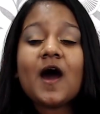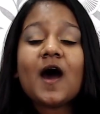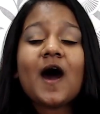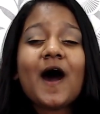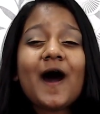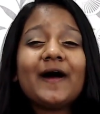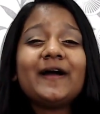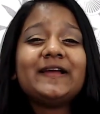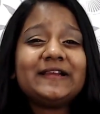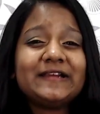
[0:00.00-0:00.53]

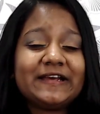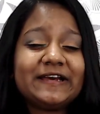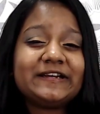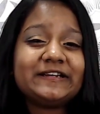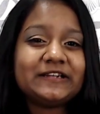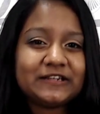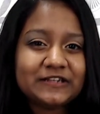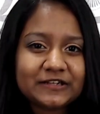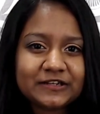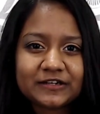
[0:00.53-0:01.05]
I later
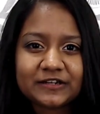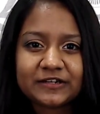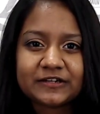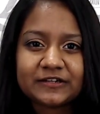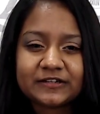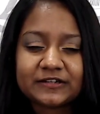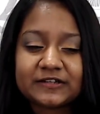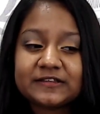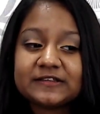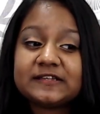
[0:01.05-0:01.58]

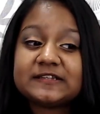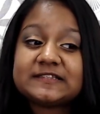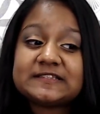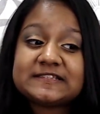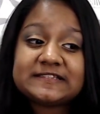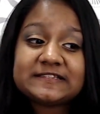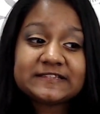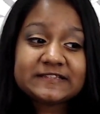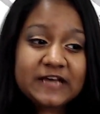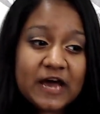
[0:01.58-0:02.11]
learned that
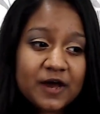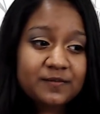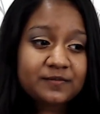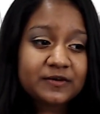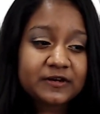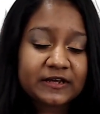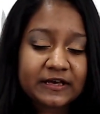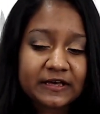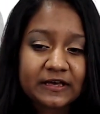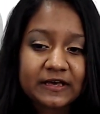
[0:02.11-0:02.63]

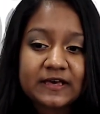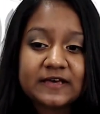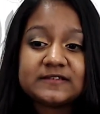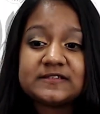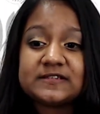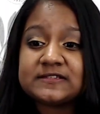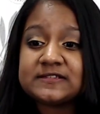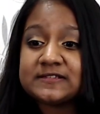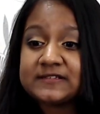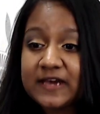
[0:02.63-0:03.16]
stammering is a
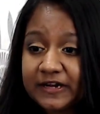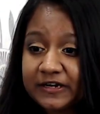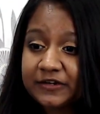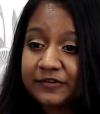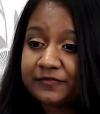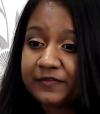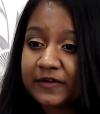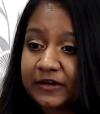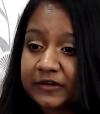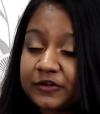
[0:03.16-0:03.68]
side
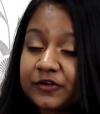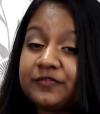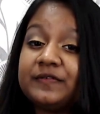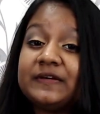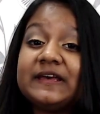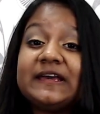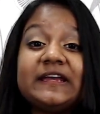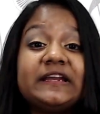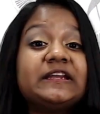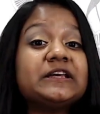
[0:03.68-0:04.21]
effect of
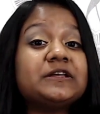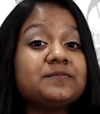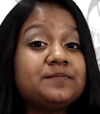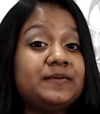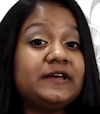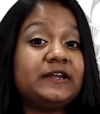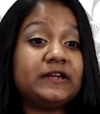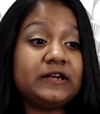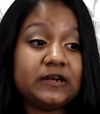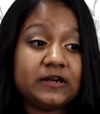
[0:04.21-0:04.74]
eating
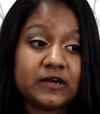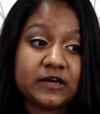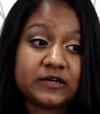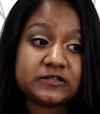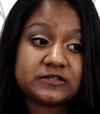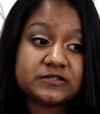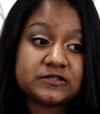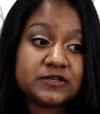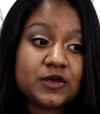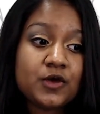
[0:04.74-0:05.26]
betel
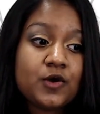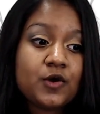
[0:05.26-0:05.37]
nuts,